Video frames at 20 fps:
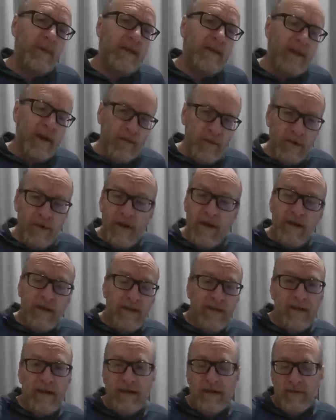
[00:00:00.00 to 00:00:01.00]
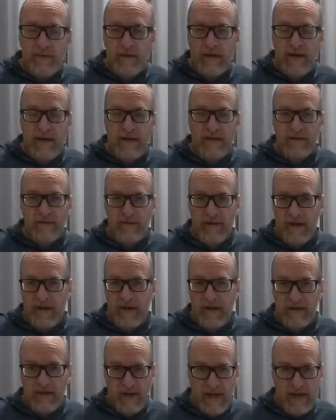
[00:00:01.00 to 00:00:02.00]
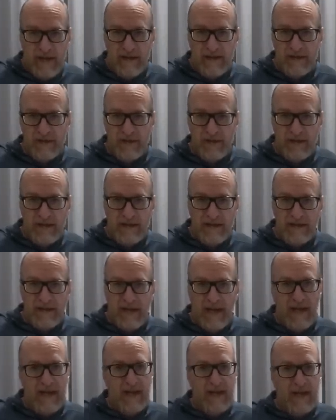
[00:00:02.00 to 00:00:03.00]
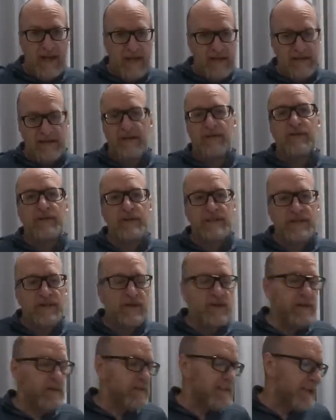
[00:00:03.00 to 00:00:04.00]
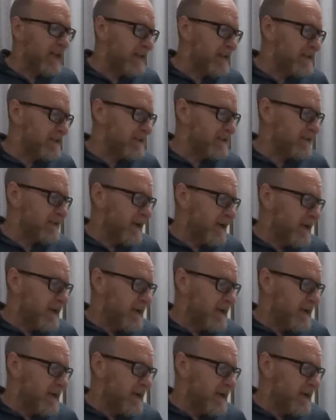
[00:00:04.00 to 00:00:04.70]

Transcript: Now, they create very challenging uh, and different circumstances.